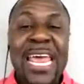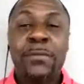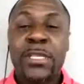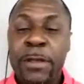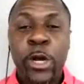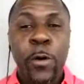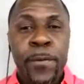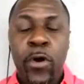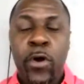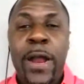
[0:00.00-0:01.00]
speaker
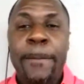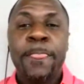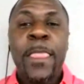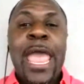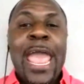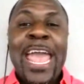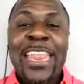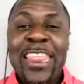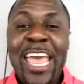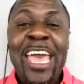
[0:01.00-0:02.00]
program.
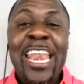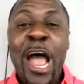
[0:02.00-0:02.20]
And then